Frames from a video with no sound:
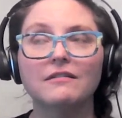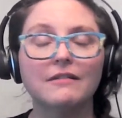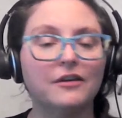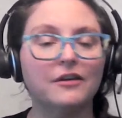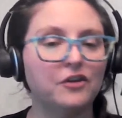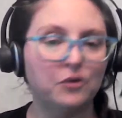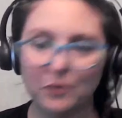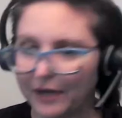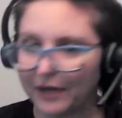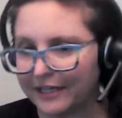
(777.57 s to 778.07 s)

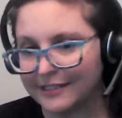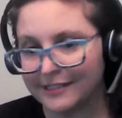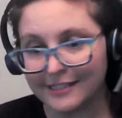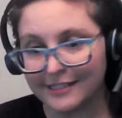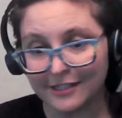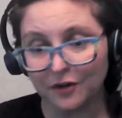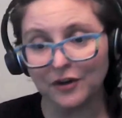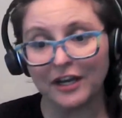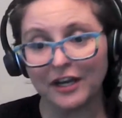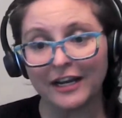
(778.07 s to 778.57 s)
you can
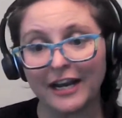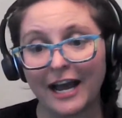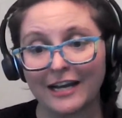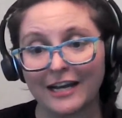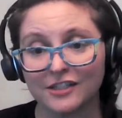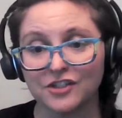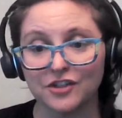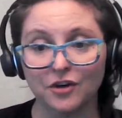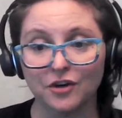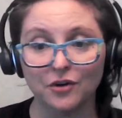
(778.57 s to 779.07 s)
still get
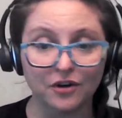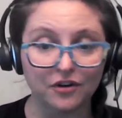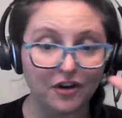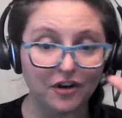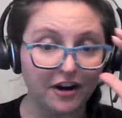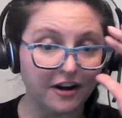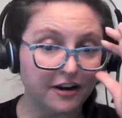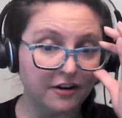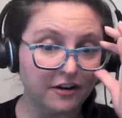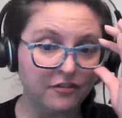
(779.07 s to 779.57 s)
AASHTO
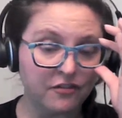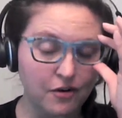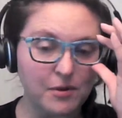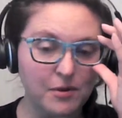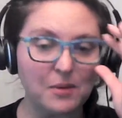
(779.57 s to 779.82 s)
accredited from